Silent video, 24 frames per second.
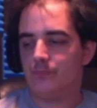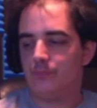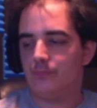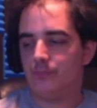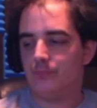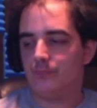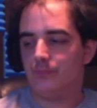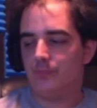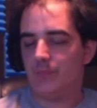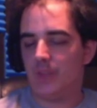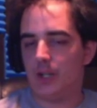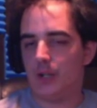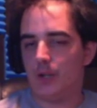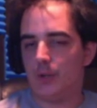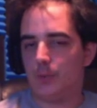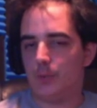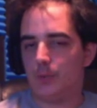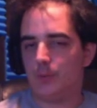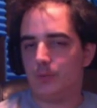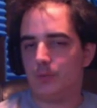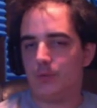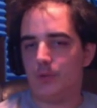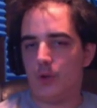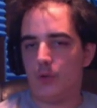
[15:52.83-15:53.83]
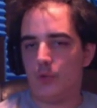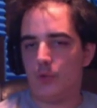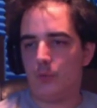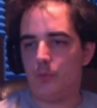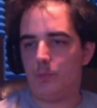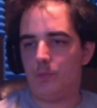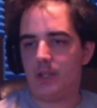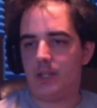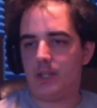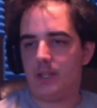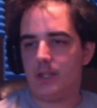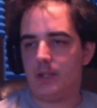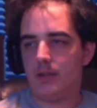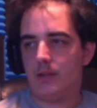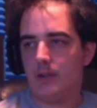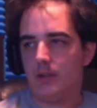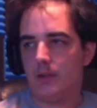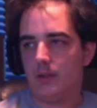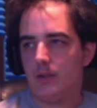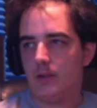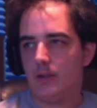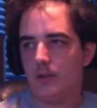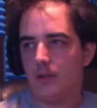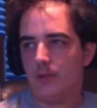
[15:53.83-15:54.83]
known me
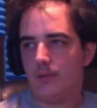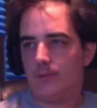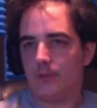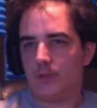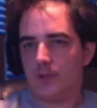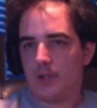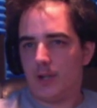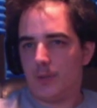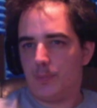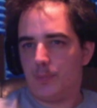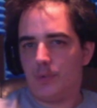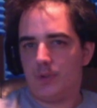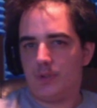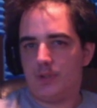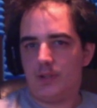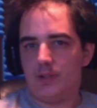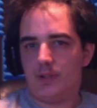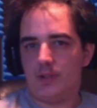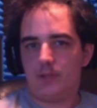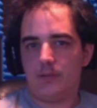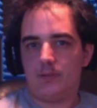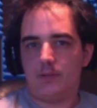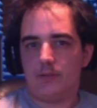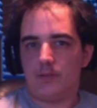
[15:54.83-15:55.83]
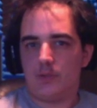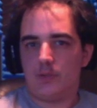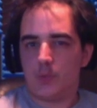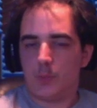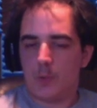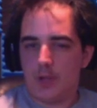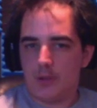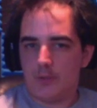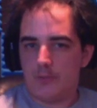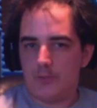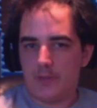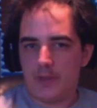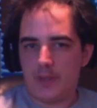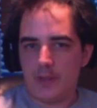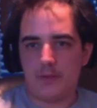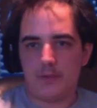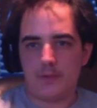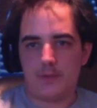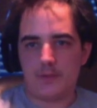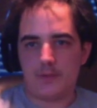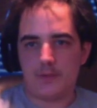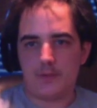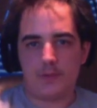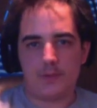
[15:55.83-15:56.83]
for upward to 12
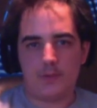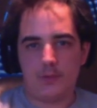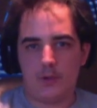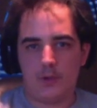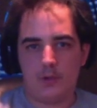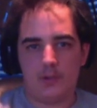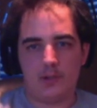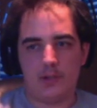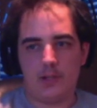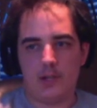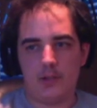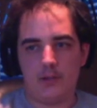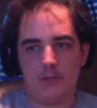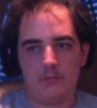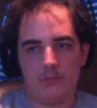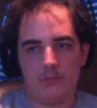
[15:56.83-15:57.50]
years online.